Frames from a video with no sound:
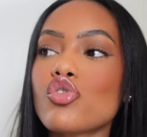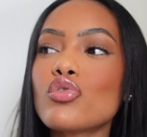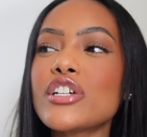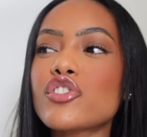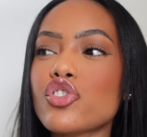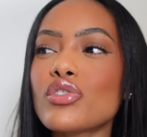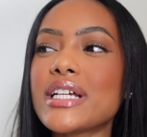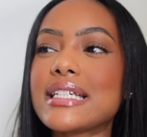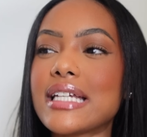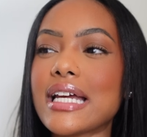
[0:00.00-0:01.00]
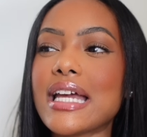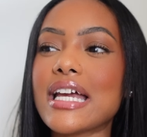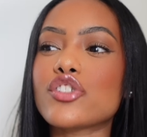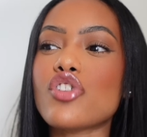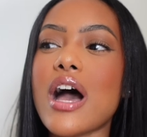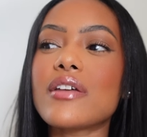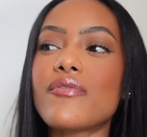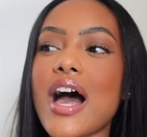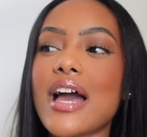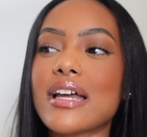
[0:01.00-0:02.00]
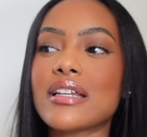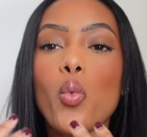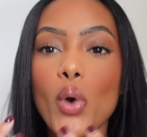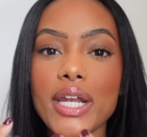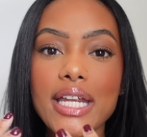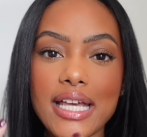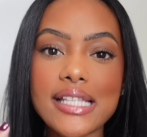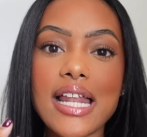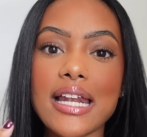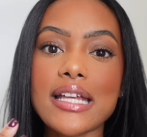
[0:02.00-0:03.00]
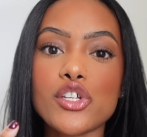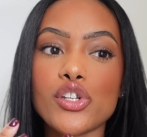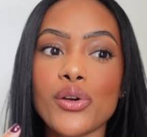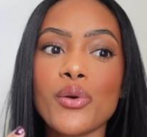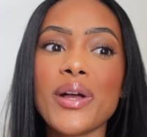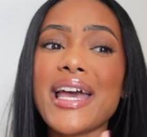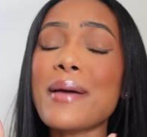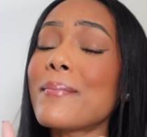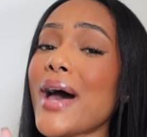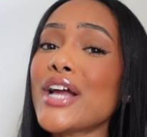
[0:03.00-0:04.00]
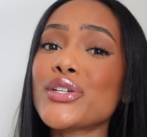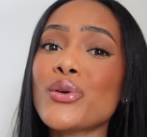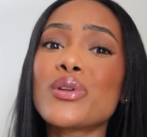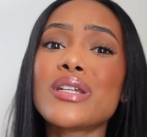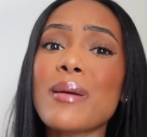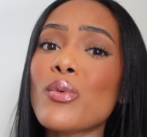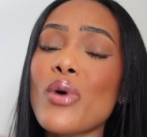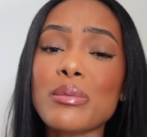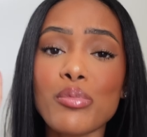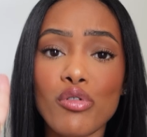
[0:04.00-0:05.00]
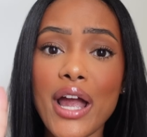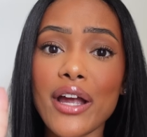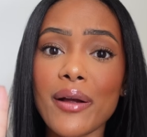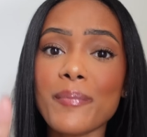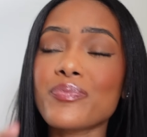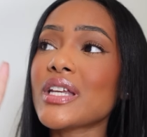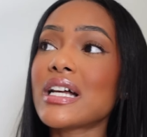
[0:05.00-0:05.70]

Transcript: truly digging and trying to find what it is that I need to do, mind you, number one, prayer.